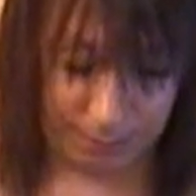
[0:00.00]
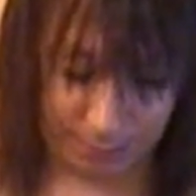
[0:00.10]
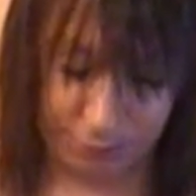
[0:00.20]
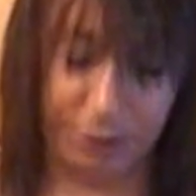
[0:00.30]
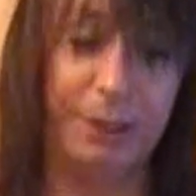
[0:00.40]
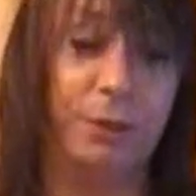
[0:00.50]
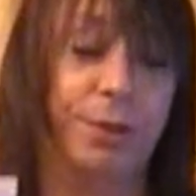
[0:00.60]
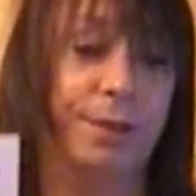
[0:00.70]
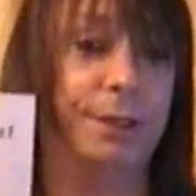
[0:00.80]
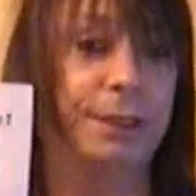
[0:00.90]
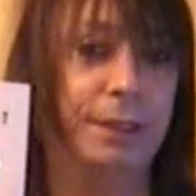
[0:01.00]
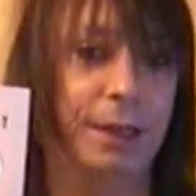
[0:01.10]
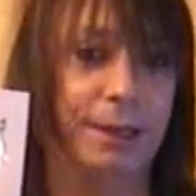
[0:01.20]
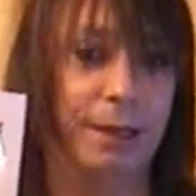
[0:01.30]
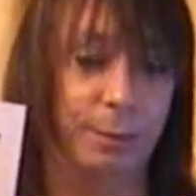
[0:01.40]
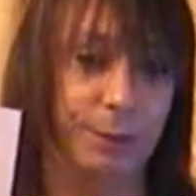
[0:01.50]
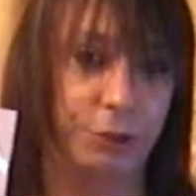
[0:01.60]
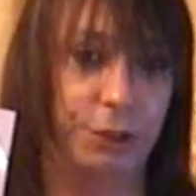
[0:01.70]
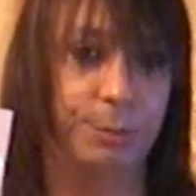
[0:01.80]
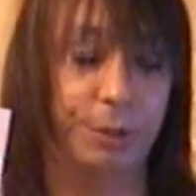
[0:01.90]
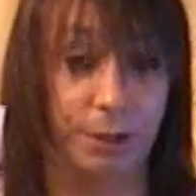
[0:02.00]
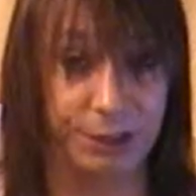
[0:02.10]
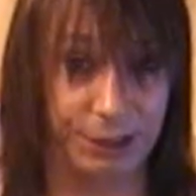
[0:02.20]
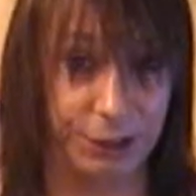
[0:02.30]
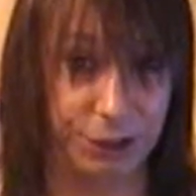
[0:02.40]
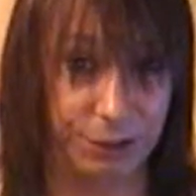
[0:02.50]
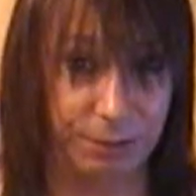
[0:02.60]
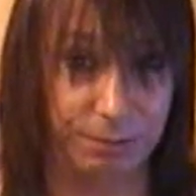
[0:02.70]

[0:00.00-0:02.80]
Tree or Three, an elementary pronunciation